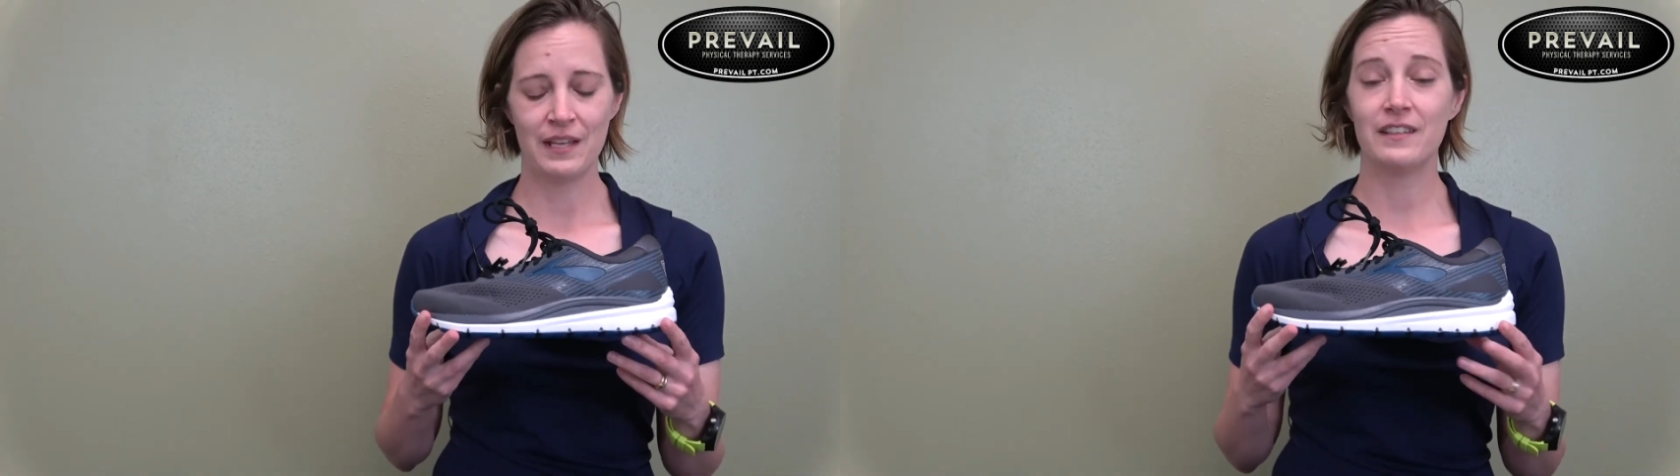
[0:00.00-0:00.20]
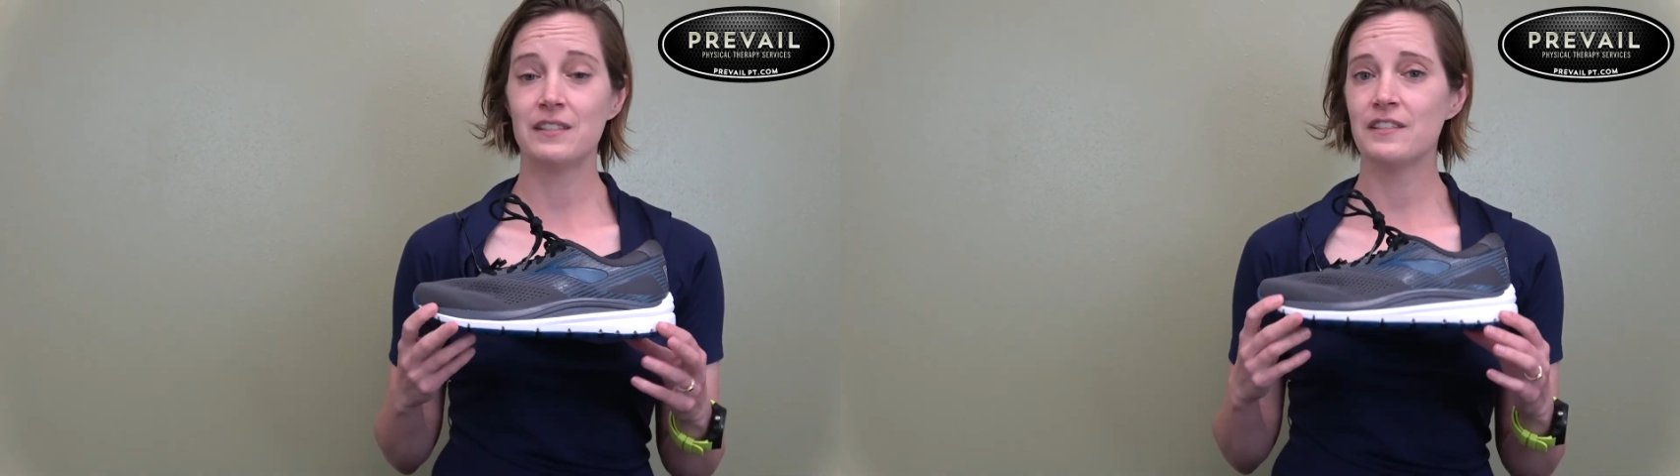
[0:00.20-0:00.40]

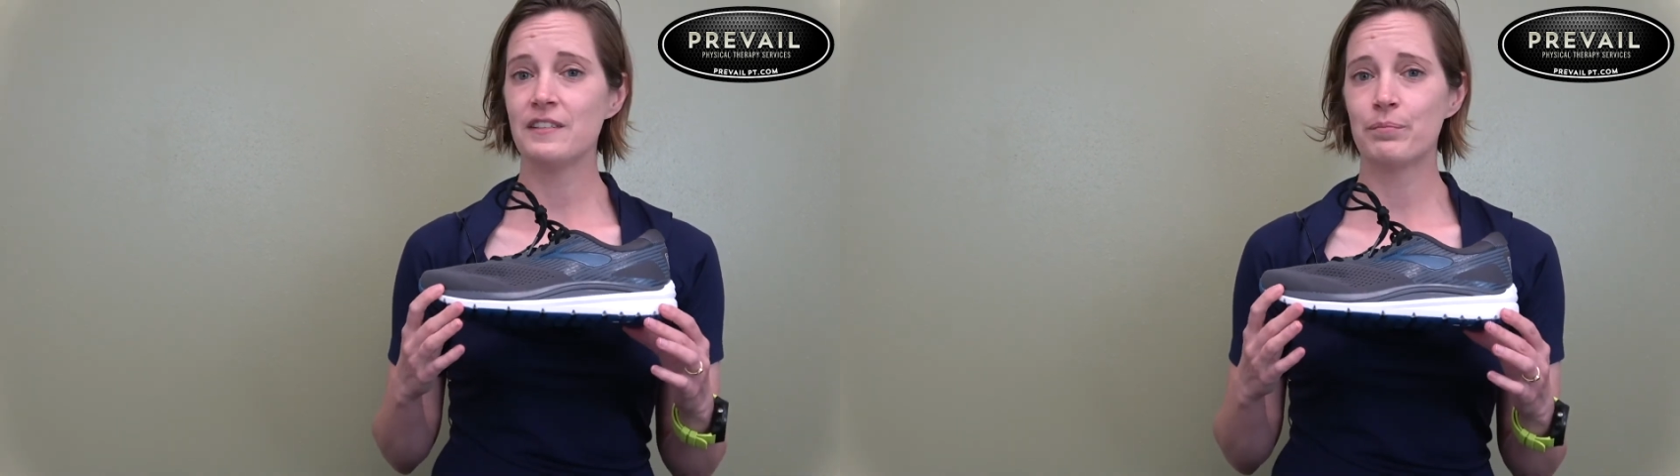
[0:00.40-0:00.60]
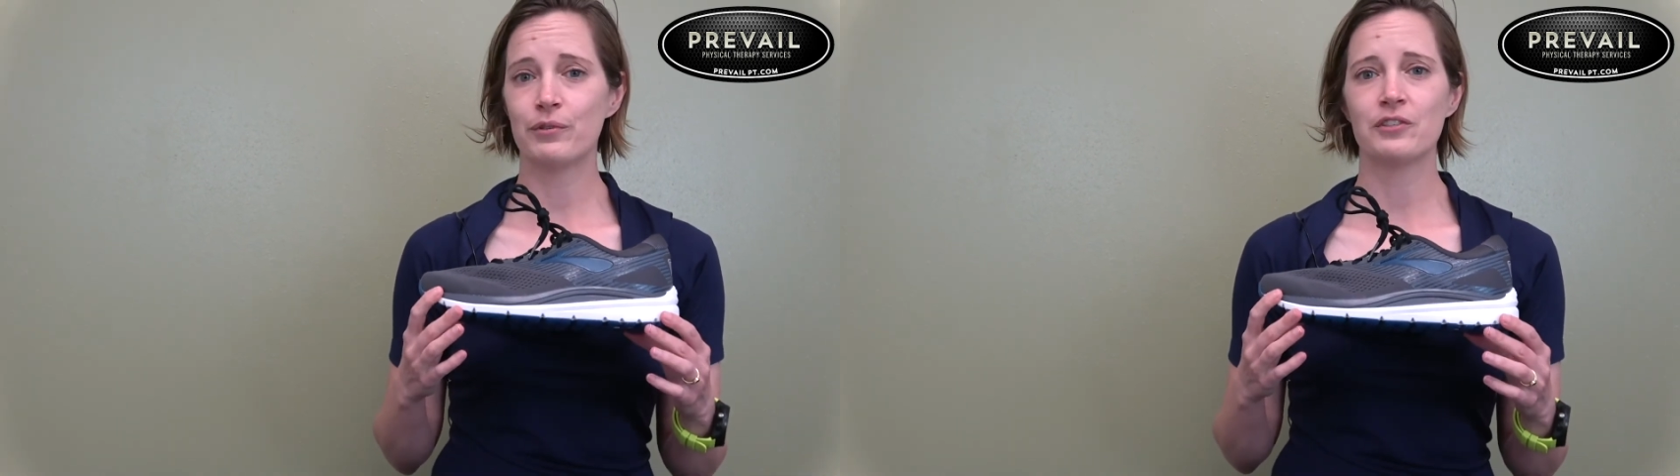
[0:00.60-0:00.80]
This is
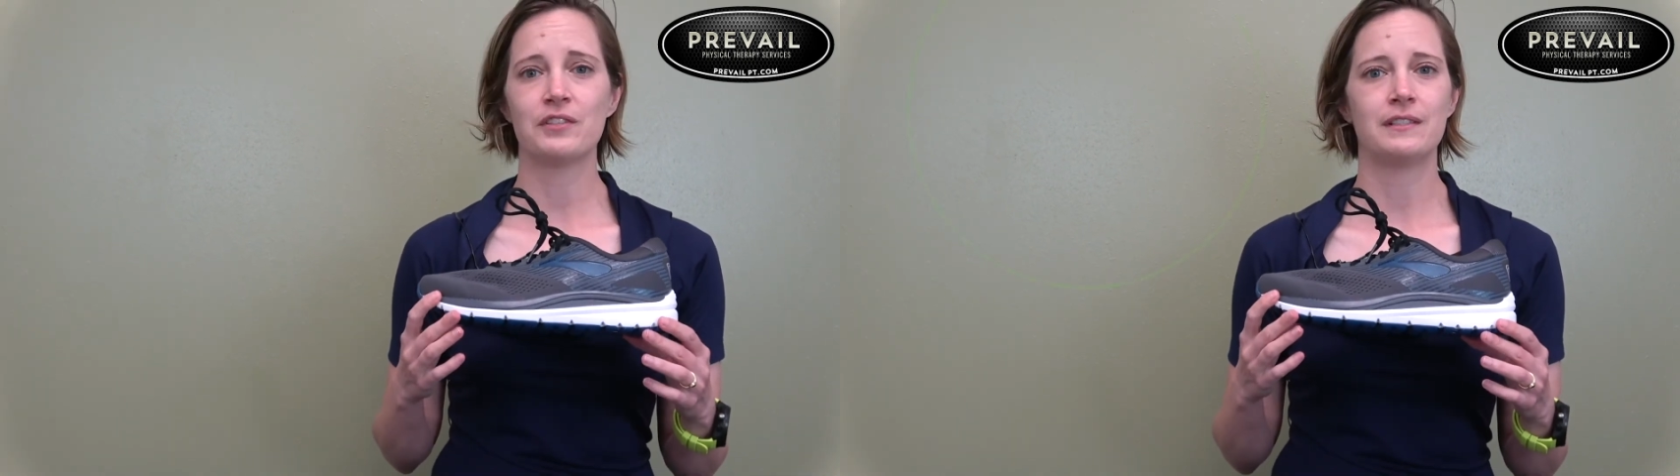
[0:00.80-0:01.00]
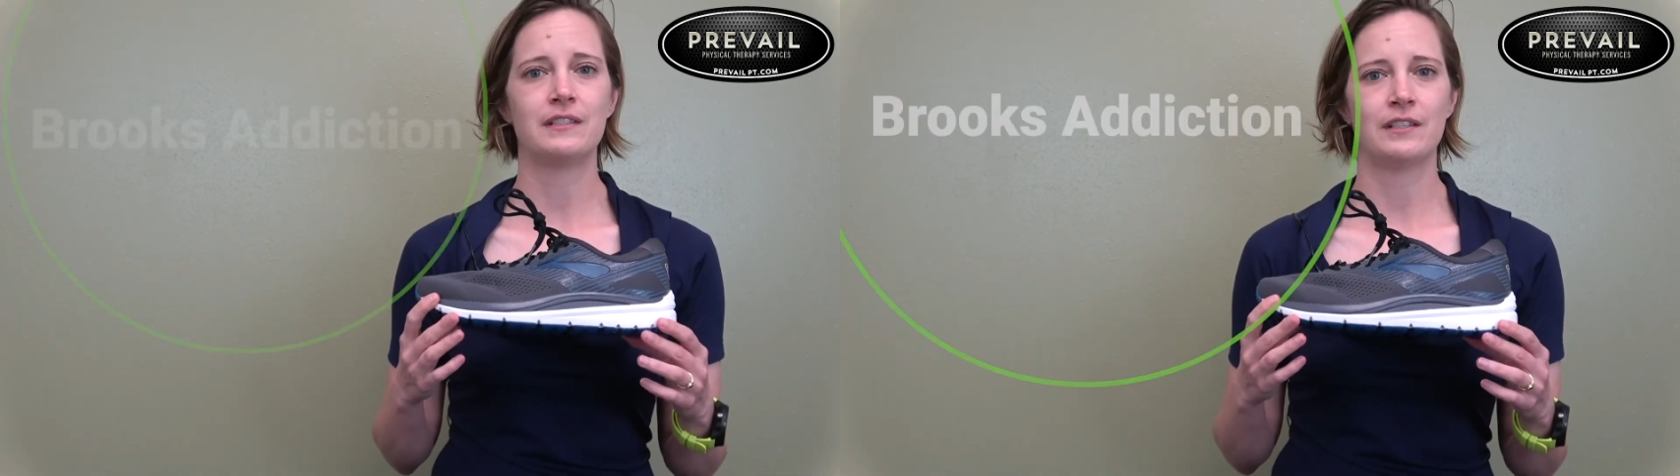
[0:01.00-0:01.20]
the Brooks
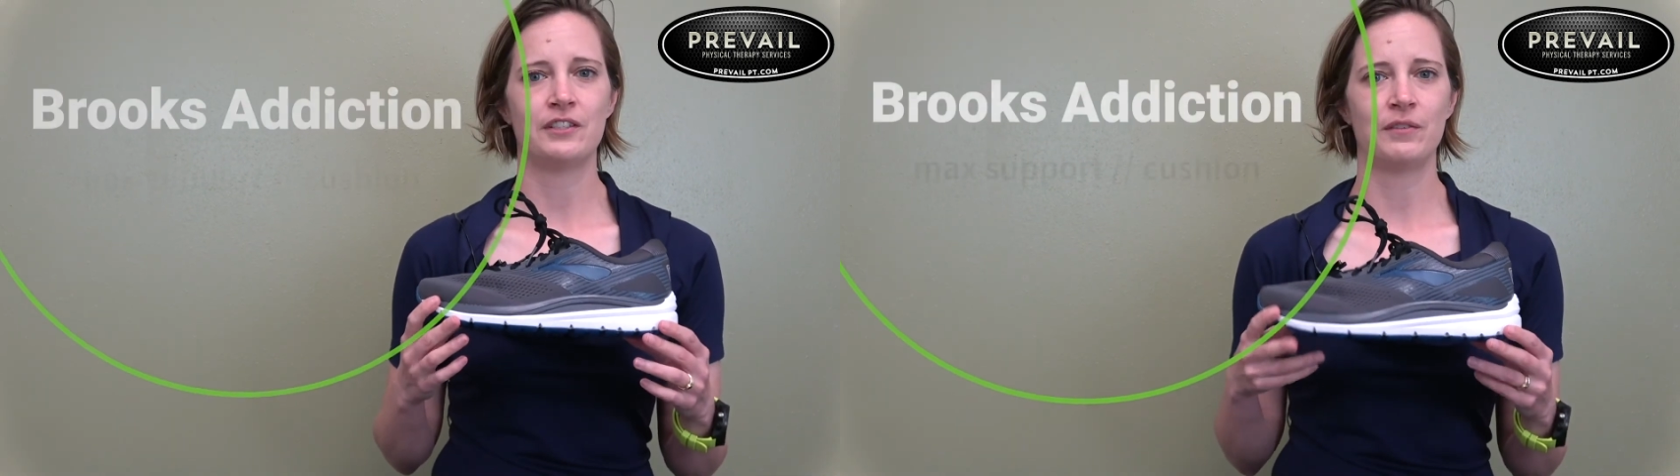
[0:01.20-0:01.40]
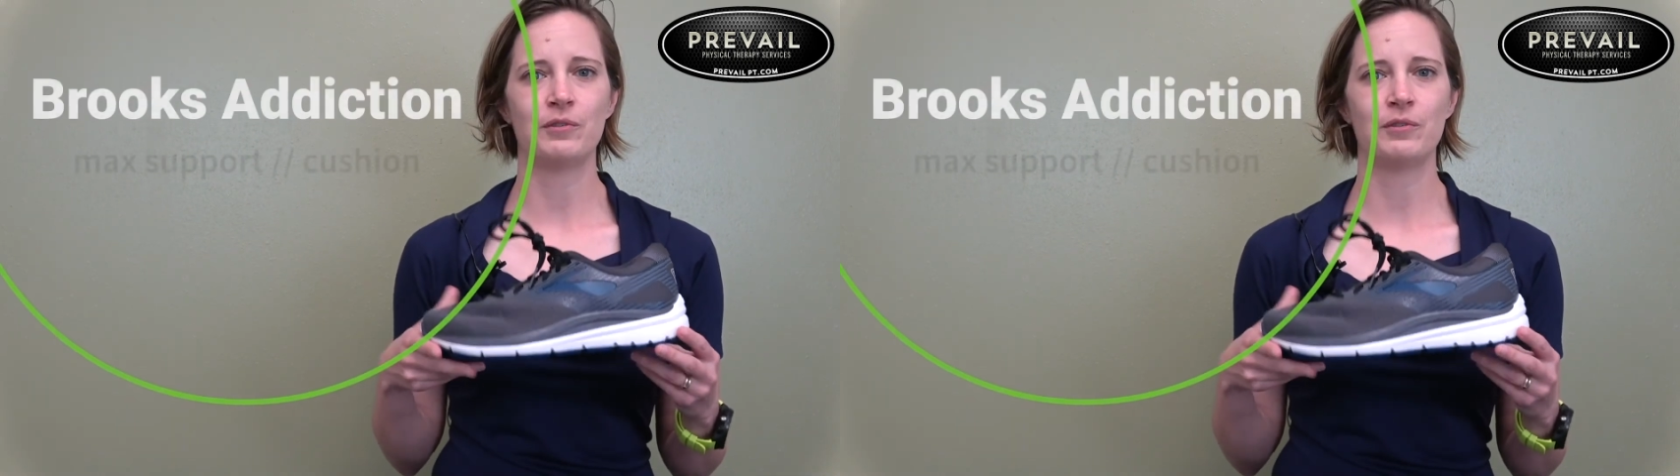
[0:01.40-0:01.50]
Addiction,